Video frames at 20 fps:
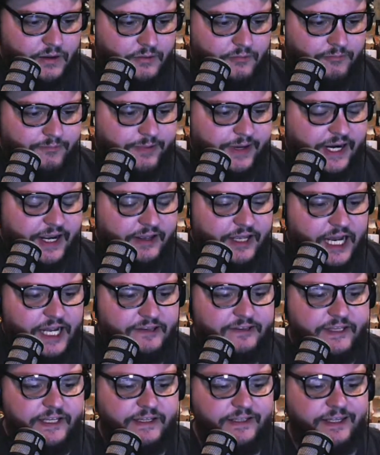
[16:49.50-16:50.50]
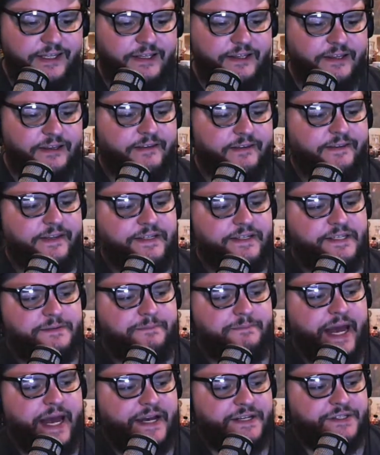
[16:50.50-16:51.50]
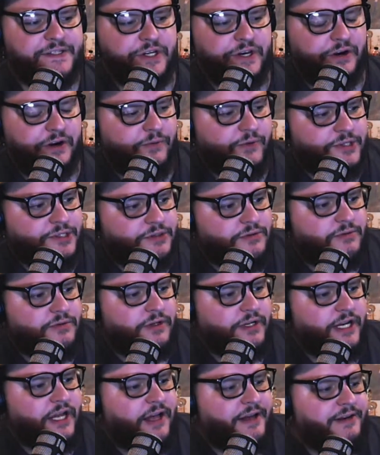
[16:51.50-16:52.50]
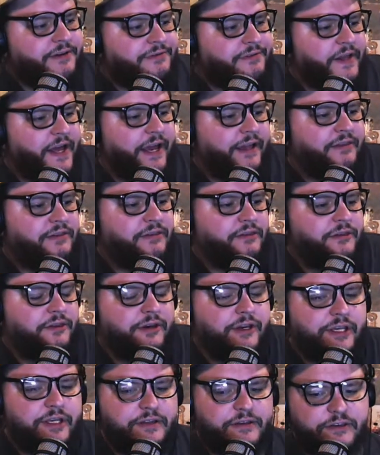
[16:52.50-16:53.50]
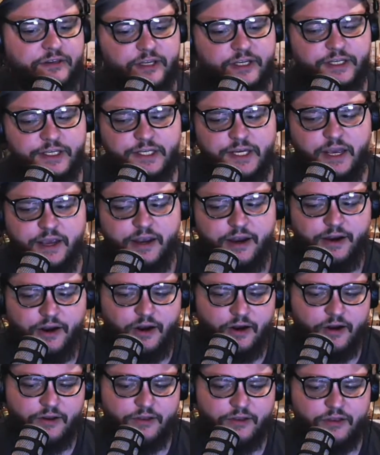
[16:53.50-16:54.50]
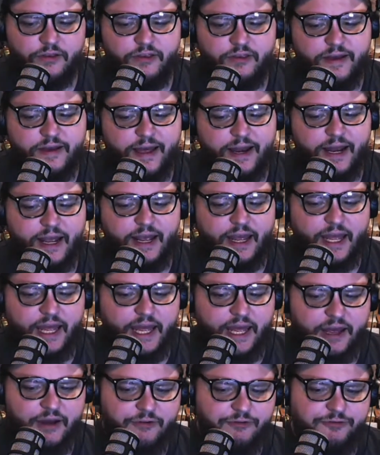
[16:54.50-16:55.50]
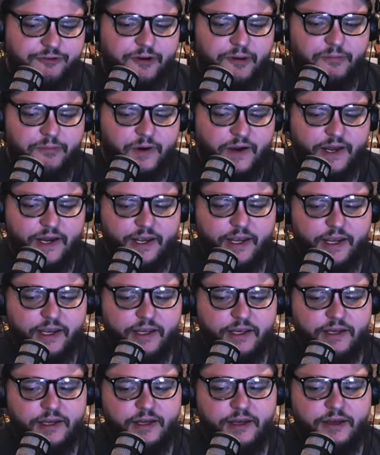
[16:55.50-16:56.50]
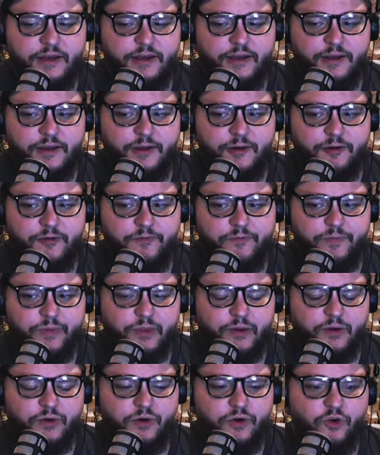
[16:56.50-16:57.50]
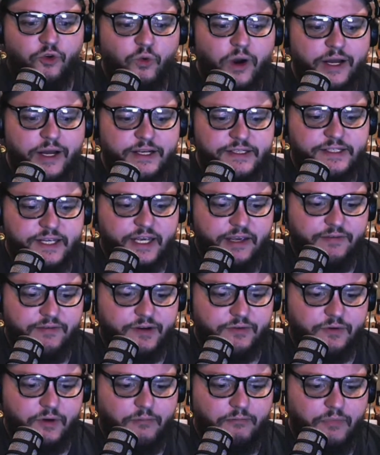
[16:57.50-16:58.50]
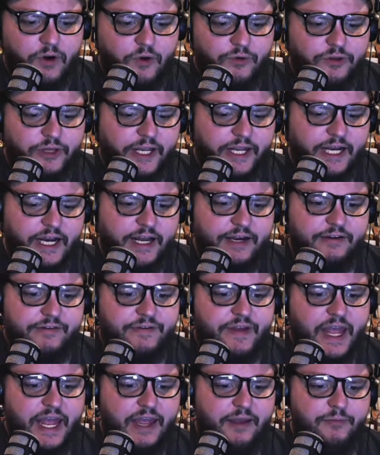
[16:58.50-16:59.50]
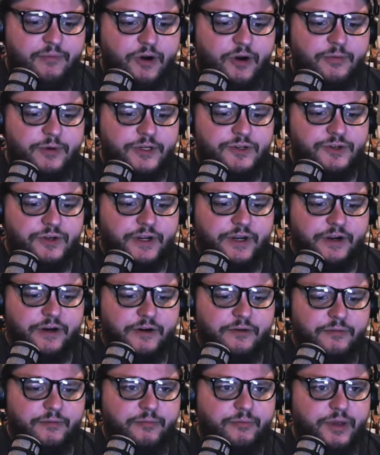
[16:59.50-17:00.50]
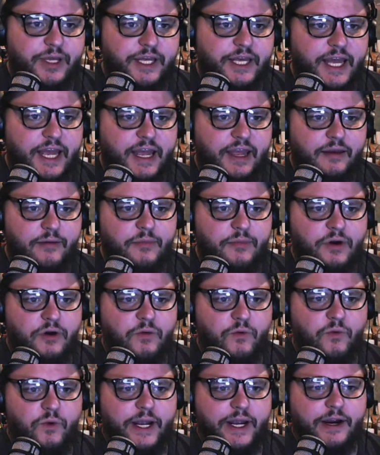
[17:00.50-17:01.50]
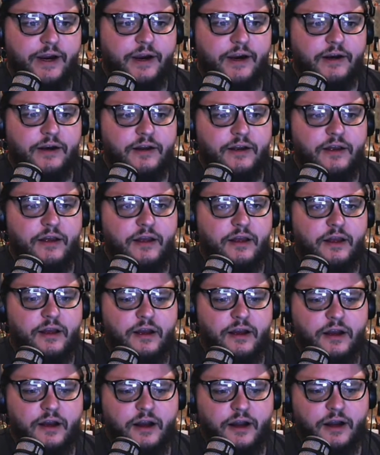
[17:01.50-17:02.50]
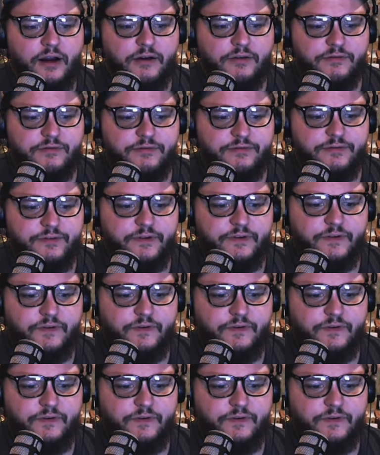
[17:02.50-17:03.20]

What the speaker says: but I think that this past year was kind of like the year that everybody who was even remotely kind of a bourbon drinker became aware of